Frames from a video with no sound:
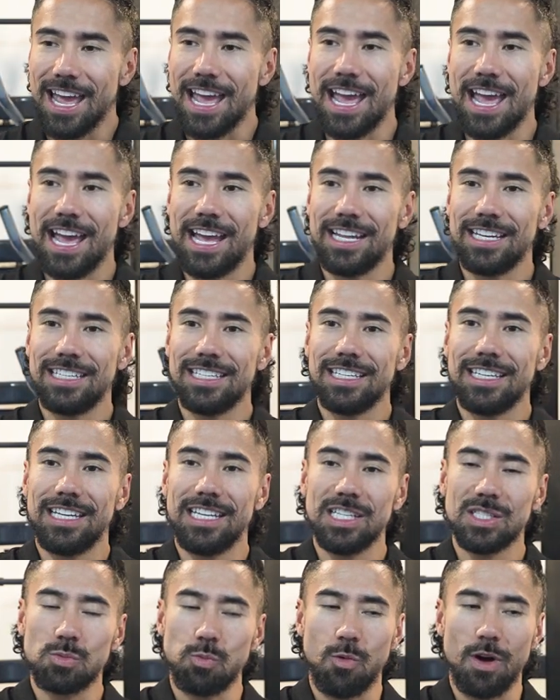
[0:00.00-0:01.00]
And
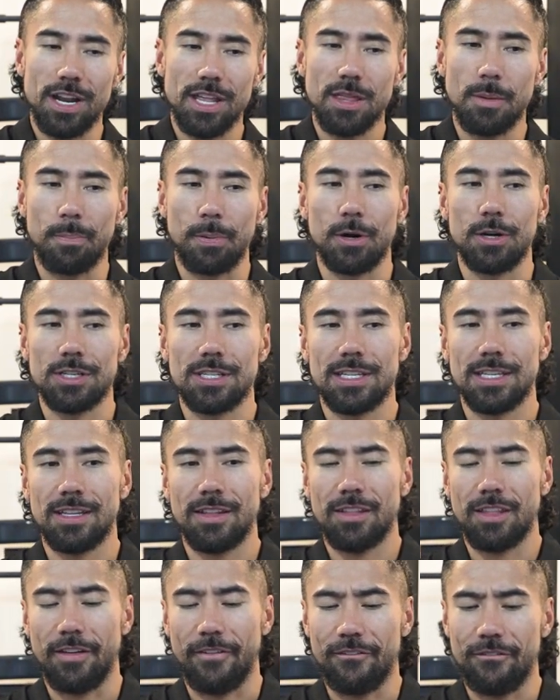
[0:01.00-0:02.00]
he's one of the person
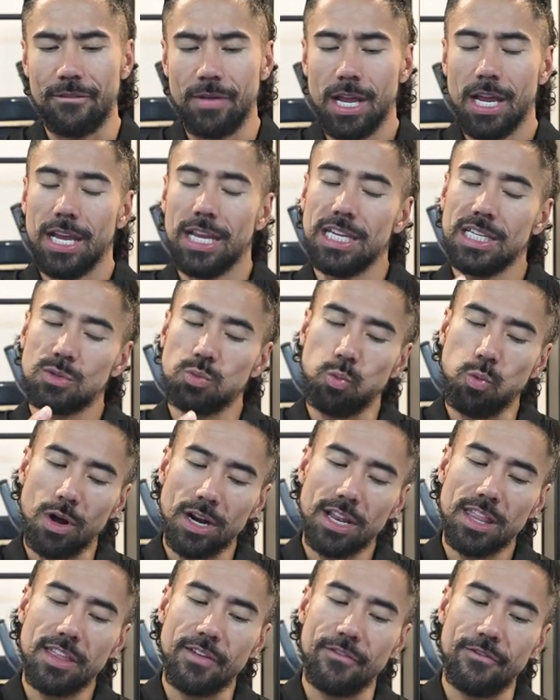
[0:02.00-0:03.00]
of he's
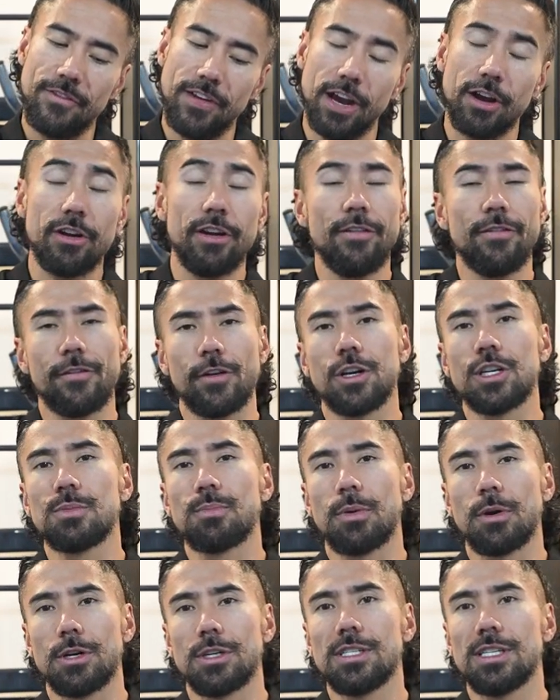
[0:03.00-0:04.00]
one of the very first
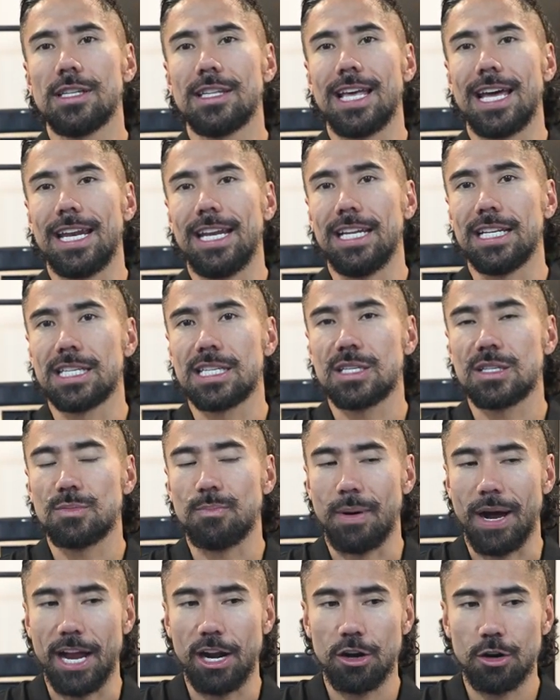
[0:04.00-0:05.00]
person that
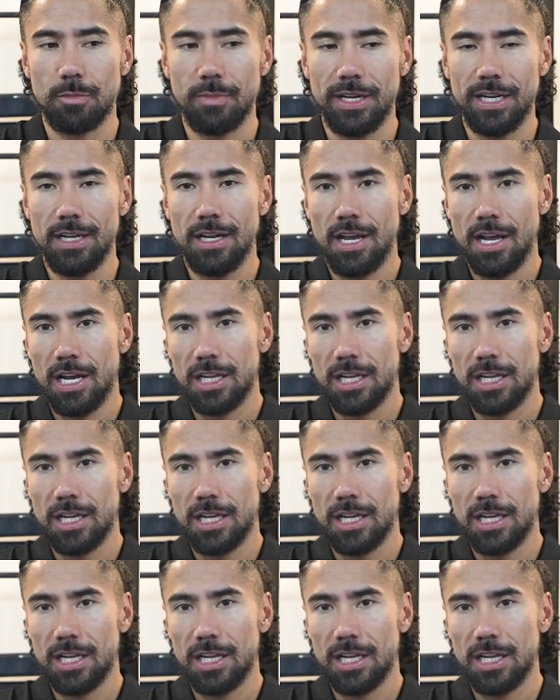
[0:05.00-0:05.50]
inspired me